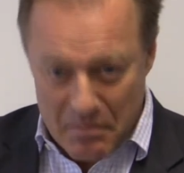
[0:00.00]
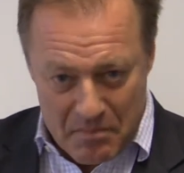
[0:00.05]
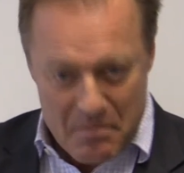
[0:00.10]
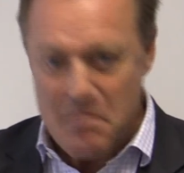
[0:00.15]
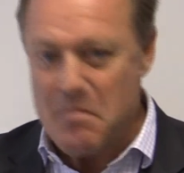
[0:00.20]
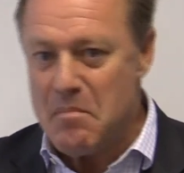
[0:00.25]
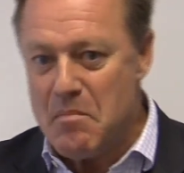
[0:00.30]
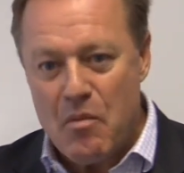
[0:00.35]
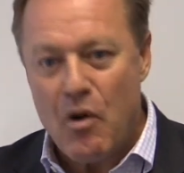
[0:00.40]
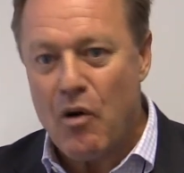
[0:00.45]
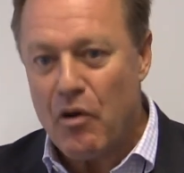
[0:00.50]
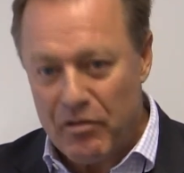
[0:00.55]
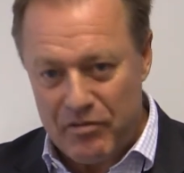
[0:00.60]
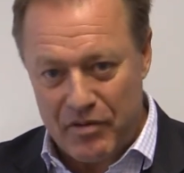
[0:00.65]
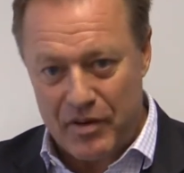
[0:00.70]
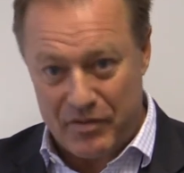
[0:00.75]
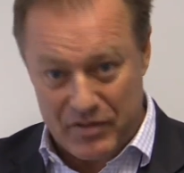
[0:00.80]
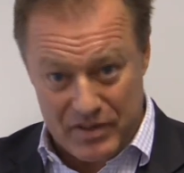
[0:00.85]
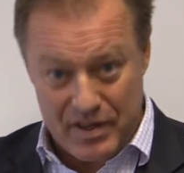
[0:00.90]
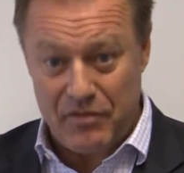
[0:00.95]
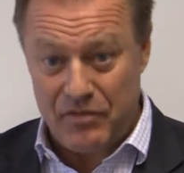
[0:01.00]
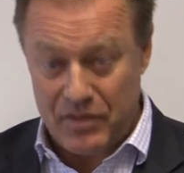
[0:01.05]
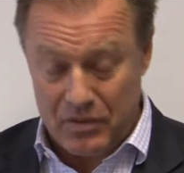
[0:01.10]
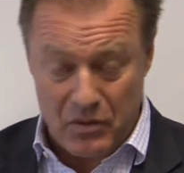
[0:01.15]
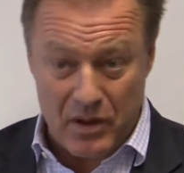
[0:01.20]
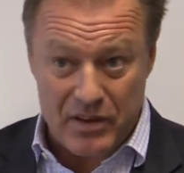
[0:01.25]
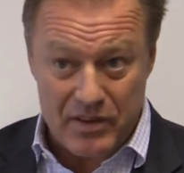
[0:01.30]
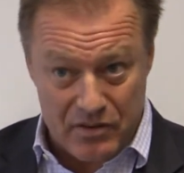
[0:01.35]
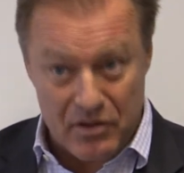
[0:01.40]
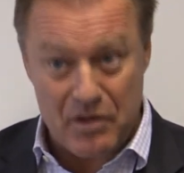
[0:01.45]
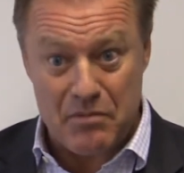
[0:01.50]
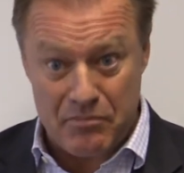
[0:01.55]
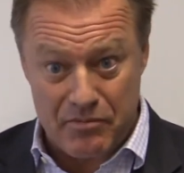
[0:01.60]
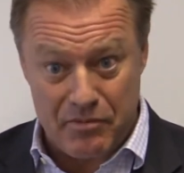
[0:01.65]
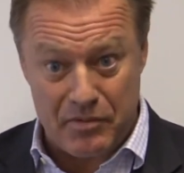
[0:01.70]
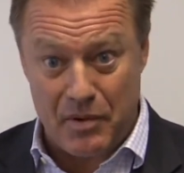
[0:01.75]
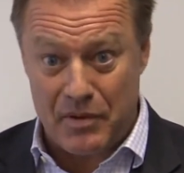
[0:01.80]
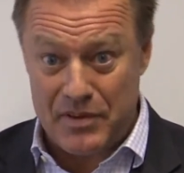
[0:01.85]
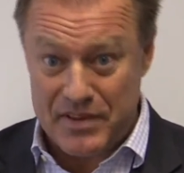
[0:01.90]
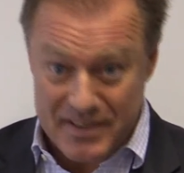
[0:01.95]
more, so you can
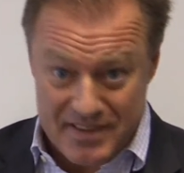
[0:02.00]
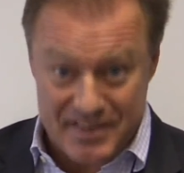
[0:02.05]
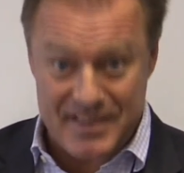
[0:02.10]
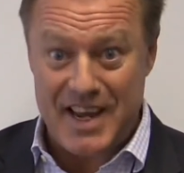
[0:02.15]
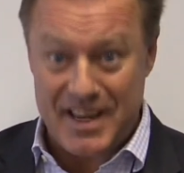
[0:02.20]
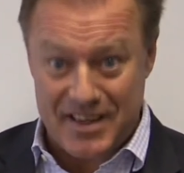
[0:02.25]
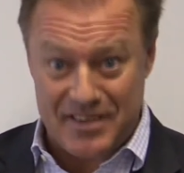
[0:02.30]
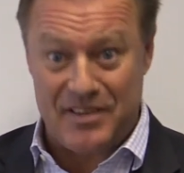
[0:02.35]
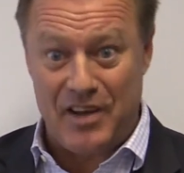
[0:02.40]
respond 6